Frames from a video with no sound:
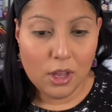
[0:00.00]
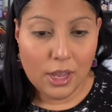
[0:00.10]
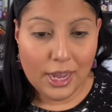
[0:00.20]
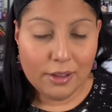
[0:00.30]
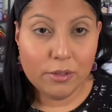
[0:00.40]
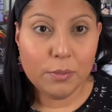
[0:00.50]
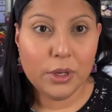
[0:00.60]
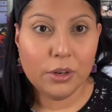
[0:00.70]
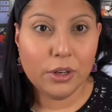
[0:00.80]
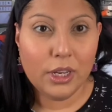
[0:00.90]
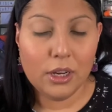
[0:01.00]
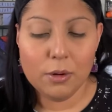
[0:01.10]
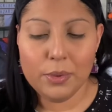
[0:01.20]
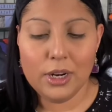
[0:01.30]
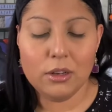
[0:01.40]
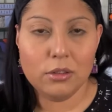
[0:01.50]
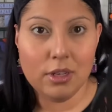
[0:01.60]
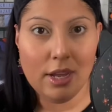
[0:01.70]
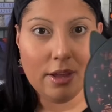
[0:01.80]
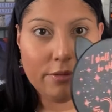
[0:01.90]
have a mirror here, but I also
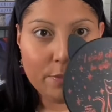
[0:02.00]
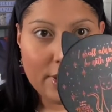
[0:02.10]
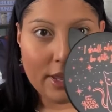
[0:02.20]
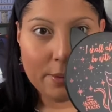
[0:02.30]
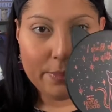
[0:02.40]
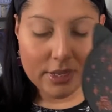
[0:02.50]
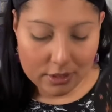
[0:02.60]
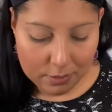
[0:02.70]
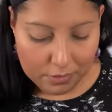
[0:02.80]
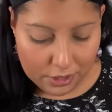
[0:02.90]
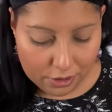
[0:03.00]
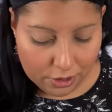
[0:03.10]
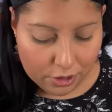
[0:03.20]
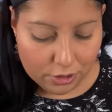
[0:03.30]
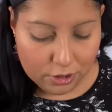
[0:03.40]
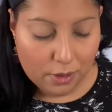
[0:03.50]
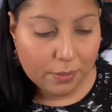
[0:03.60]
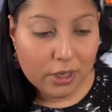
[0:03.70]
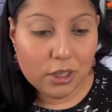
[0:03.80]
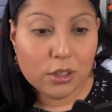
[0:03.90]
have my Banks mirror, so I'm
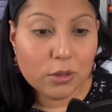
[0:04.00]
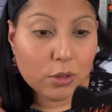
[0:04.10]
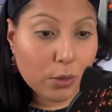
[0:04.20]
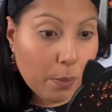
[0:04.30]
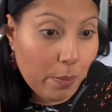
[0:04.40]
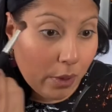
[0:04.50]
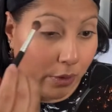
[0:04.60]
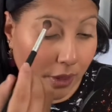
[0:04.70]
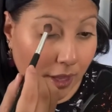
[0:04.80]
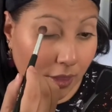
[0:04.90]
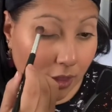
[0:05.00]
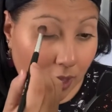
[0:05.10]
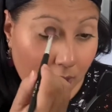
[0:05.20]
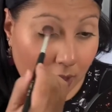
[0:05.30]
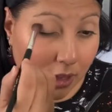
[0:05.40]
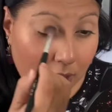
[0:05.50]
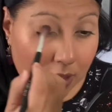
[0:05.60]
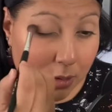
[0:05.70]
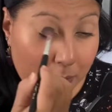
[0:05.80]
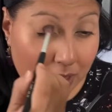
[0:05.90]
gonna use both. I think
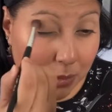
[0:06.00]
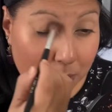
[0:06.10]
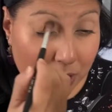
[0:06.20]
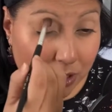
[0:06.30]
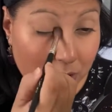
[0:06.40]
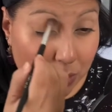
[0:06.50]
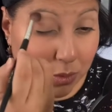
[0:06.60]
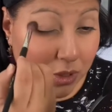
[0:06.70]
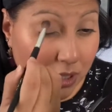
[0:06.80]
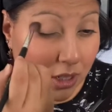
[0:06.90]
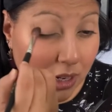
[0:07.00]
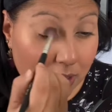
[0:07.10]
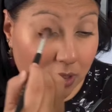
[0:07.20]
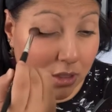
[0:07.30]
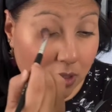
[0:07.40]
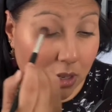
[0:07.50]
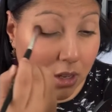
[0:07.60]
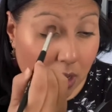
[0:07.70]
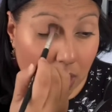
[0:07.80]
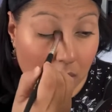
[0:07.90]
the Banks mirror is really nice,
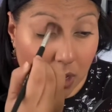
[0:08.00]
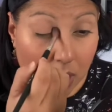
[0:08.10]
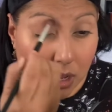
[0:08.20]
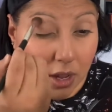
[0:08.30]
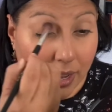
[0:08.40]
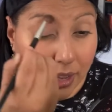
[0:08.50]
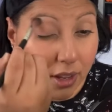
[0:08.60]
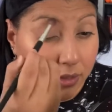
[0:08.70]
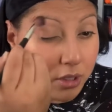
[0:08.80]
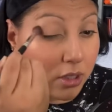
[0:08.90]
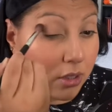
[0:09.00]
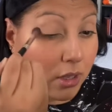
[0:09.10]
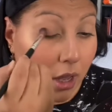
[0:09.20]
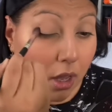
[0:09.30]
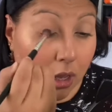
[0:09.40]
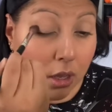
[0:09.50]
I have to say.